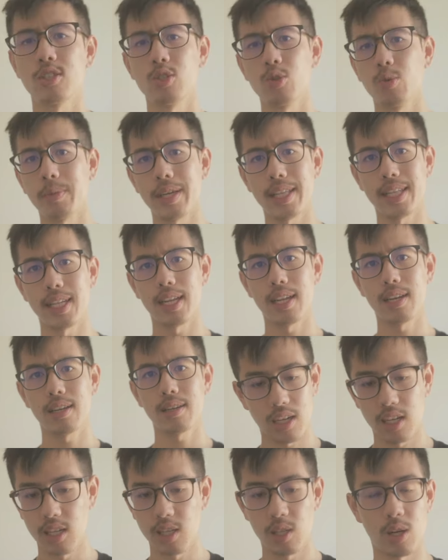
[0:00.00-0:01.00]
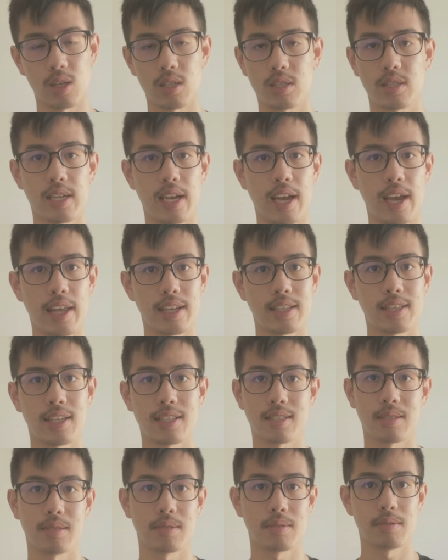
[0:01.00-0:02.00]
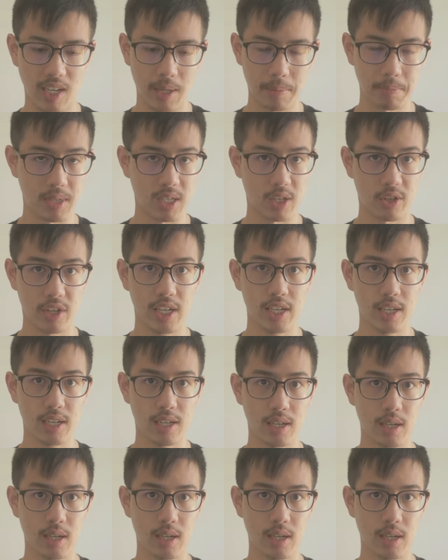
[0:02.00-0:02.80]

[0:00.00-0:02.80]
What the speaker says: zoom in a lot and it doesn't get blurry,